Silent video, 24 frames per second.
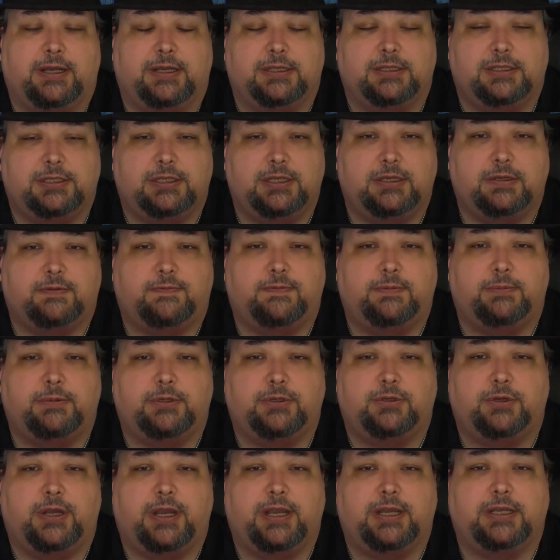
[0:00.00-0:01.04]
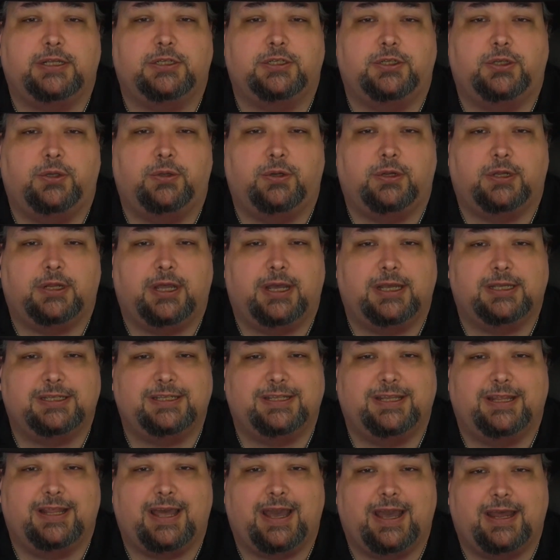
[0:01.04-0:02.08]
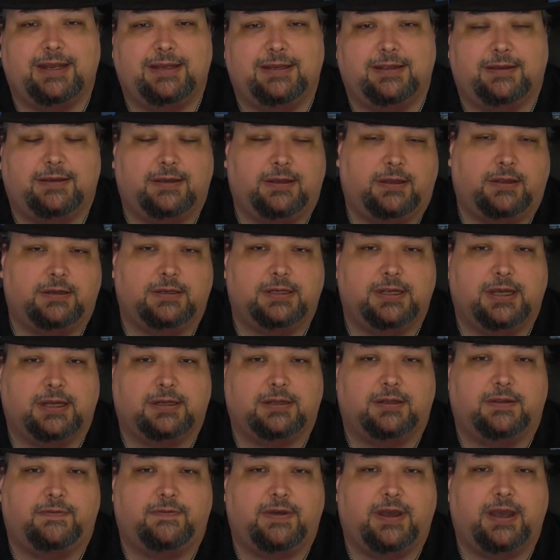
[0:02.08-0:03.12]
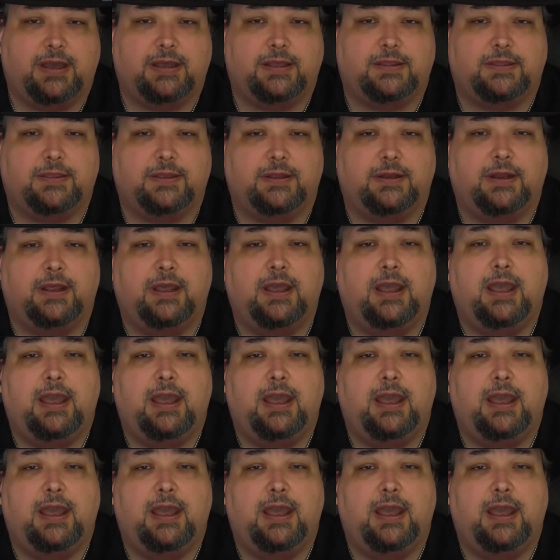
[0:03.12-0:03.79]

Eye Seal from the dragons, utilized that to contact Leviathan.